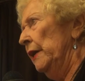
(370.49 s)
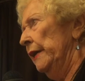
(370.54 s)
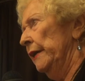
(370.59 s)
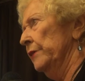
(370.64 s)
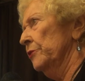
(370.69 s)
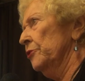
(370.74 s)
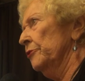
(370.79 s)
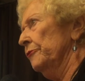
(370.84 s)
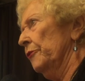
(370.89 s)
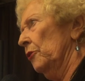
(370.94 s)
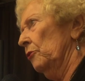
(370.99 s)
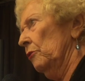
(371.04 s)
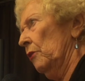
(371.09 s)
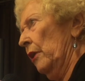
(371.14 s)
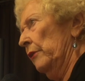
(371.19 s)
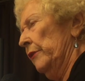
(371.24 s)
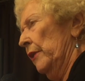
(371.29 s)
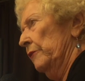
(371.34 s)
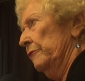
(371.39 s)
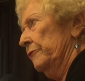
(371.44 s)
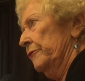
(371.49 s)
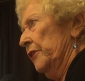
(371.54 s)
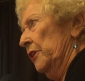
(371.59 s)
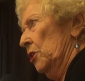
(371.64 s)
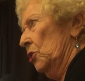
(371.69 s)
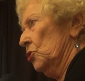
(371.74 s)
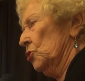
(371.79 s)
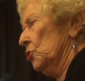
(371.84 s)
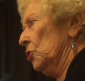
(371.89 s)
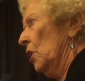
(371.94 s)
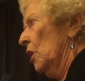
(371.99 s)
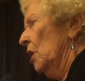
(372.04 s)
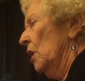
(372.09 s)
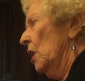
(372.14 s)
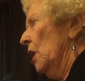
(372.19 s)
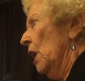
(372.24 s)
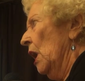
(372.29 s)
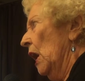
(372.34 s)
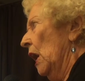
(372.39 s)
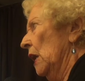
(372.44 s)
interval, and then finish.
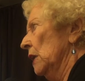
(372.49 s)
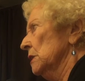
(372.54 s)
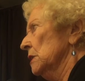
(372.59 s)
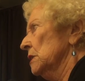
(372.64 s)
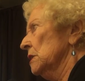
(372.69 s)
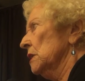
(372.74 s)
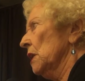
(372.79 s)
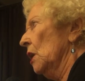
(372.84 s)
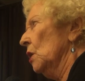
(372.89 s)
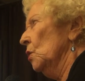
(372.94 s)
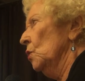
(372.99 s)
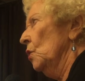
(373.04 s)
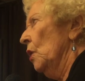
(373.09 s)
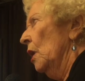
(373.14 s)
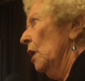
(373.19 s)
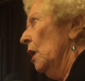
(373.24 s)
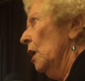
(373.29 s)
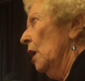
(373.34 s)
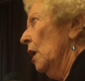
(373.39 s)
And so